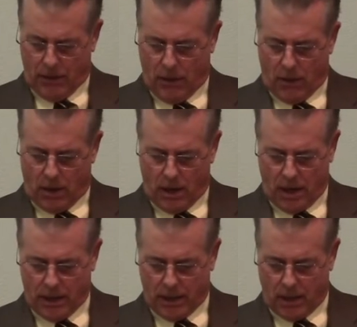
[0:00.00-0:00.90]
go
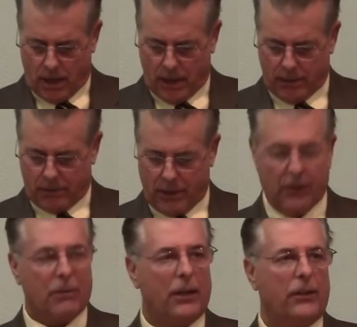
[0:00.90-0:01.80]
on and read
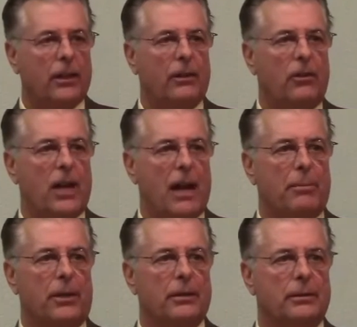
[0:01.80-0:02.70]
the rest of this chapter.